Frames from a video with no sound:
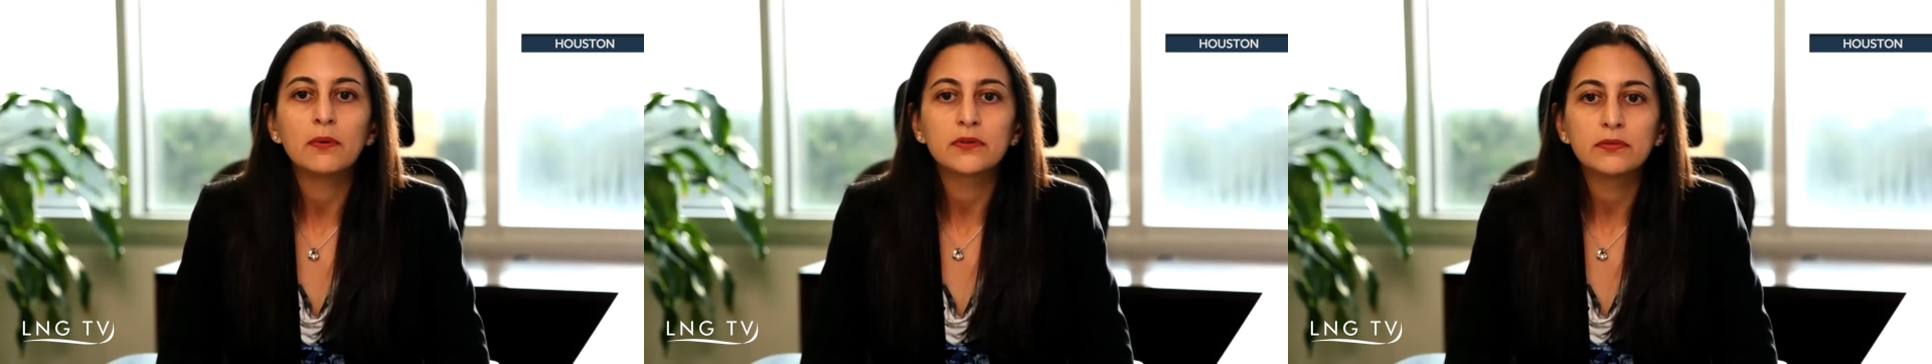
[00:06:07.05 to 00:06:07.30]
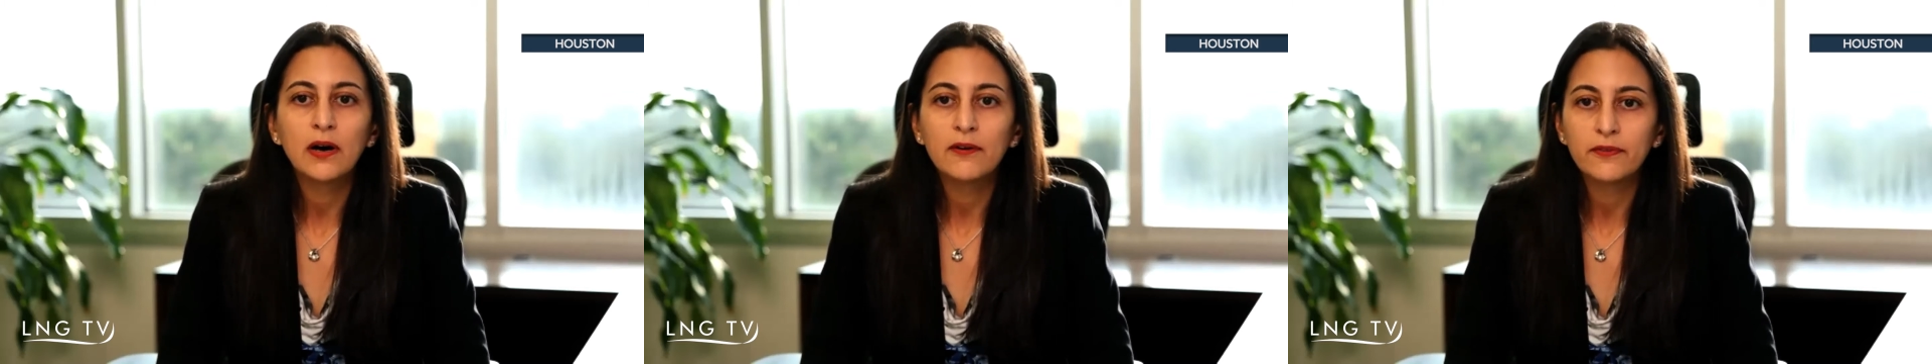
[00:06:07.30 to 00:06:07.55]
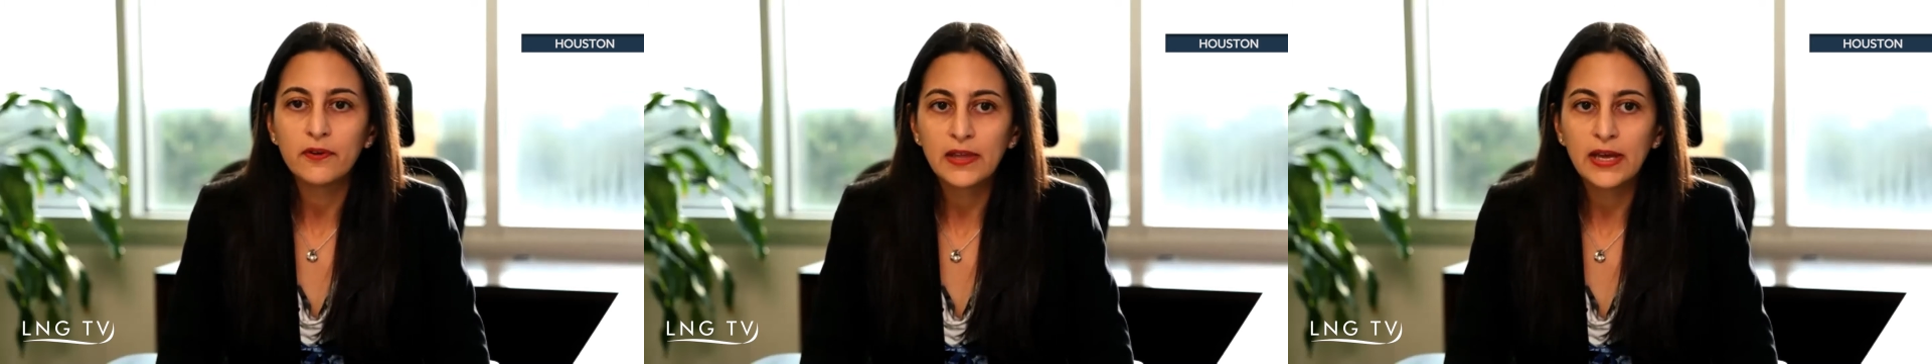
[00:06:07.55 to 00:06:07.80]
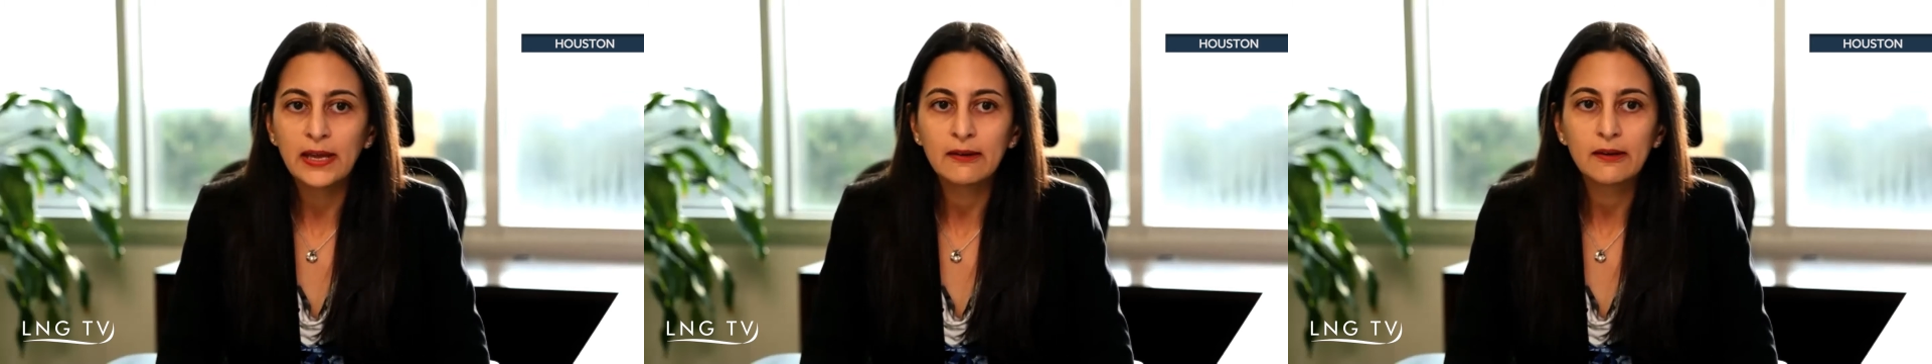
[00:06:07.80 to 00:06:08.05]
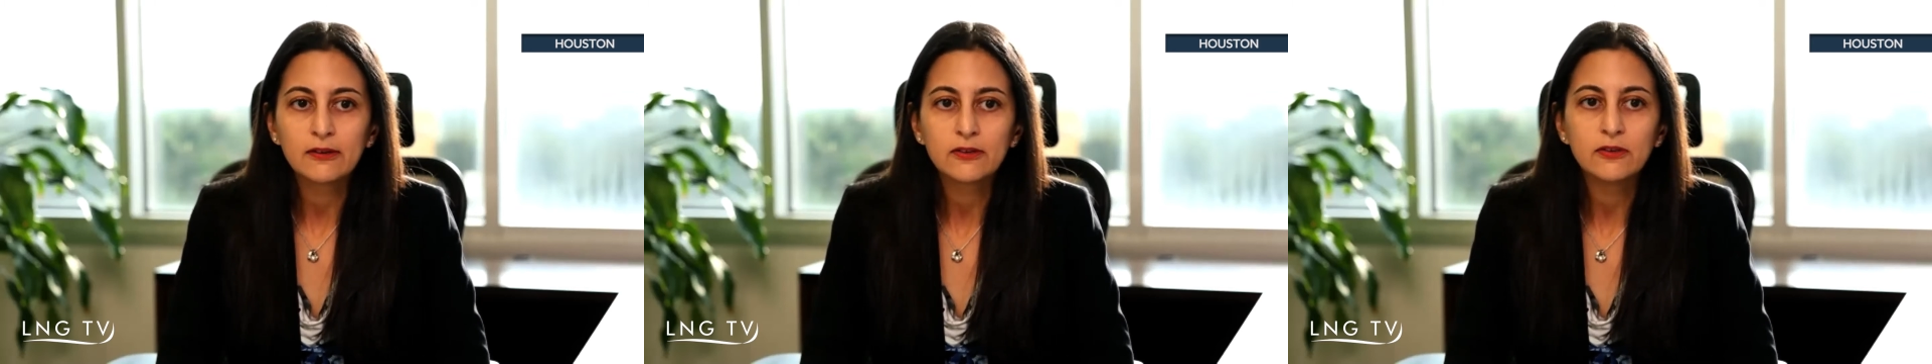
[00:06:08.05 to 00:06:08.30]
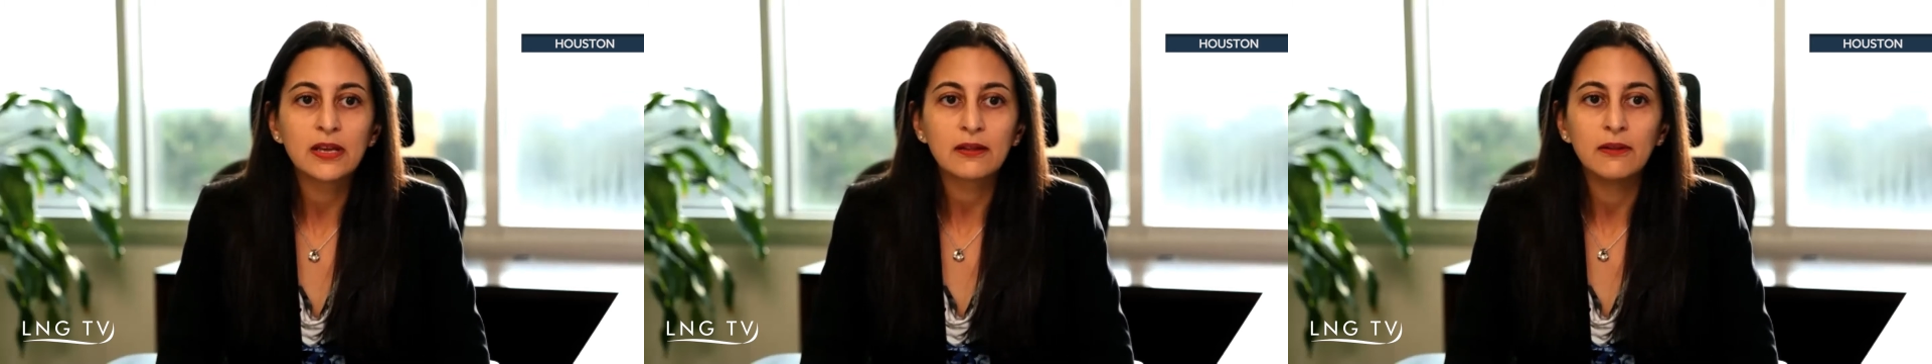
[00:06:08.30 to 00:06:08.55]
to offer that
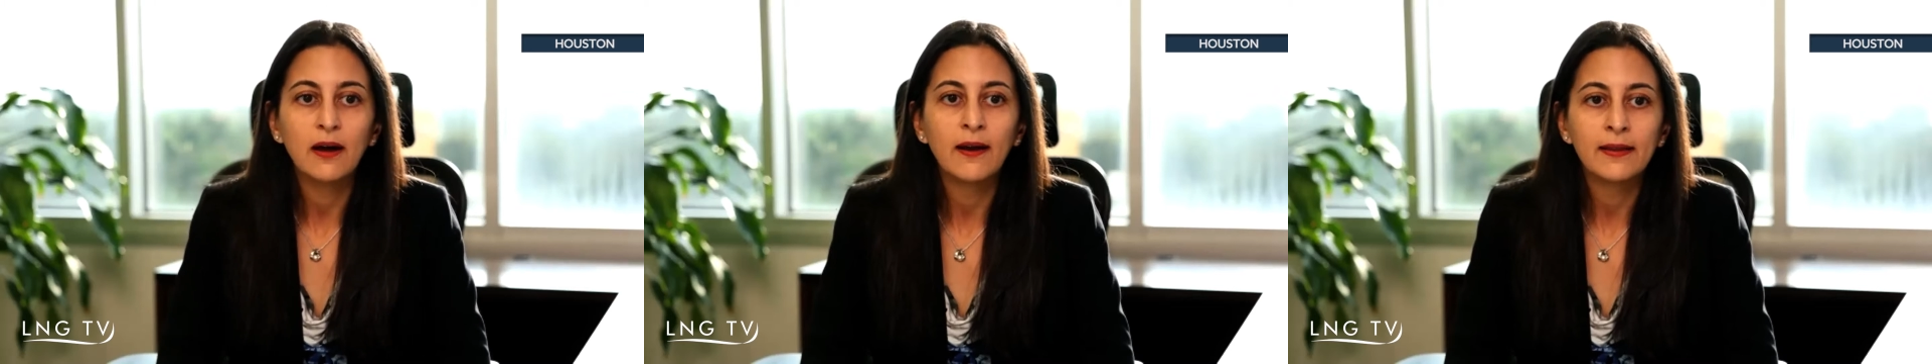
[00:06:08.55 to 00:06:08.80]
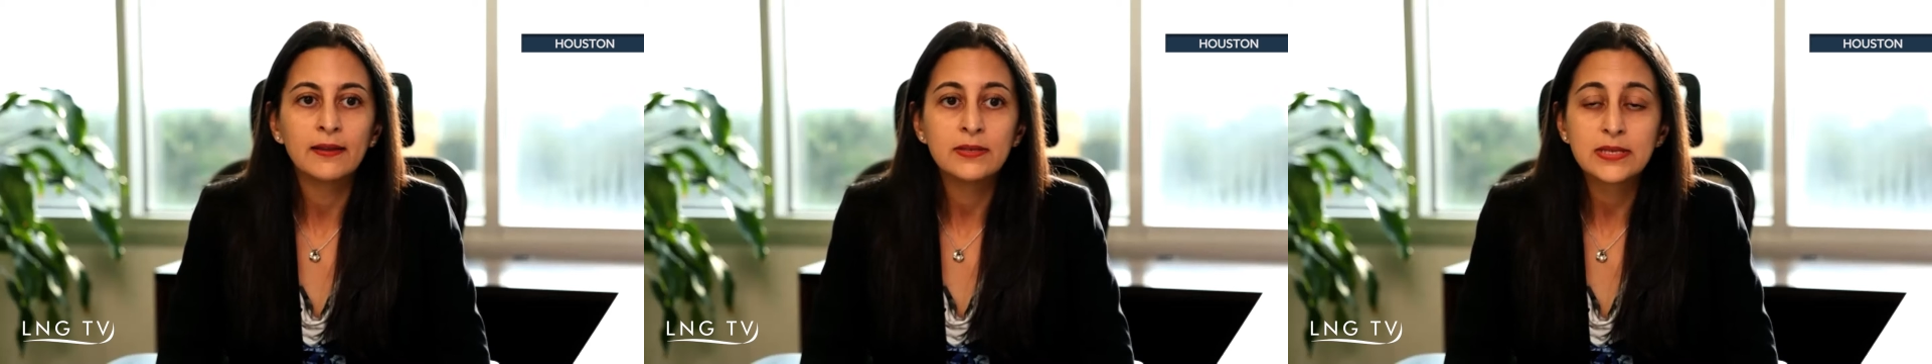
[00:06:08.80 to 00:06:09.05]
to the clients.